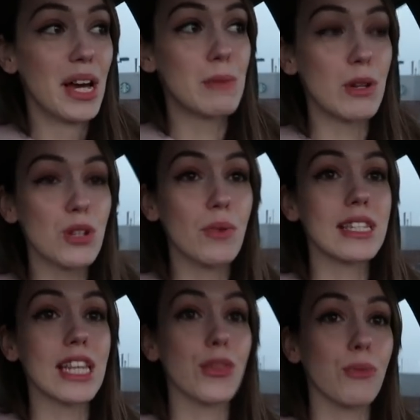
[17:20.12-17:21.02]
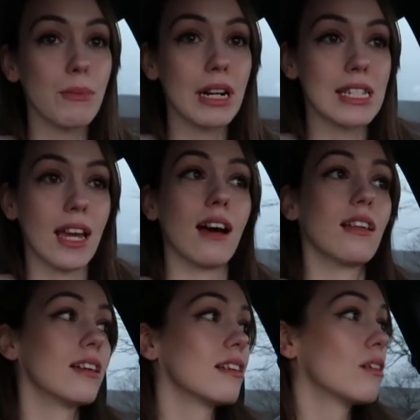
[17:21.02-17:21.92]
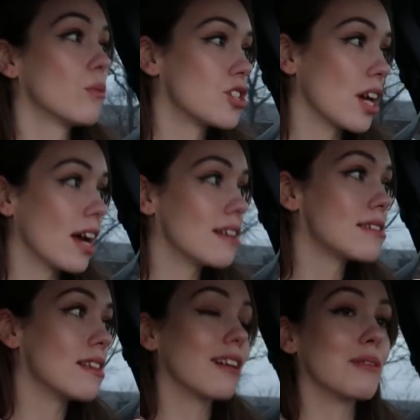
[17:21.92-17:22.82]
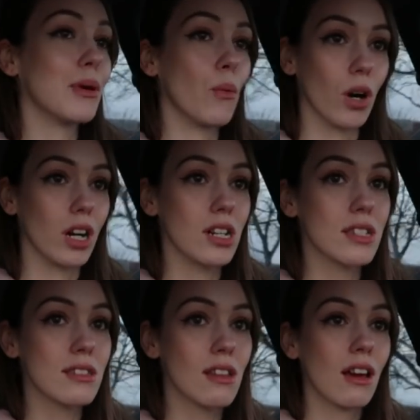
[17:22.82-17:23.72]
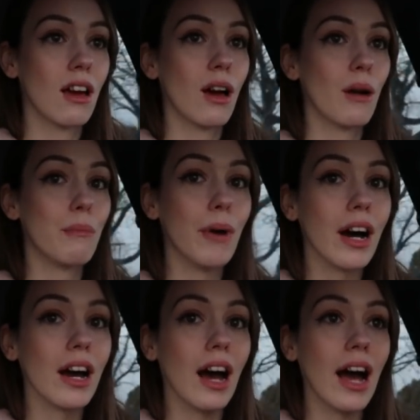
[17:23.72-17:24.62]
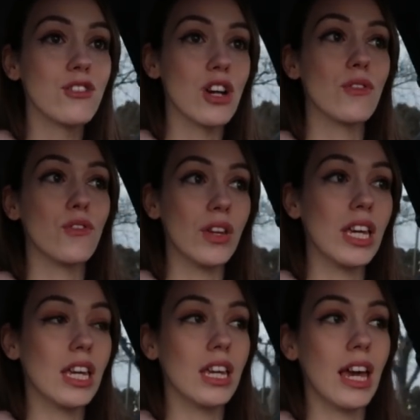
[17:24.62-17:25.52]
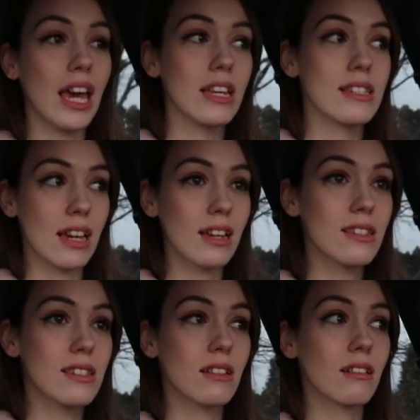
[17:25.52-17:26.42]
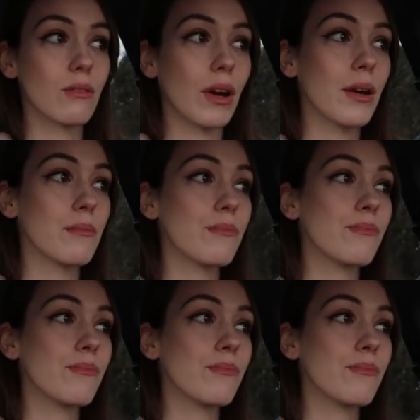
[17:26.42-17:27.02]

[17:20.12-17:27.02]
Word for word: Especially when it's like three bucks a gallon, which I guess it could be worse, but I drive a V6, right?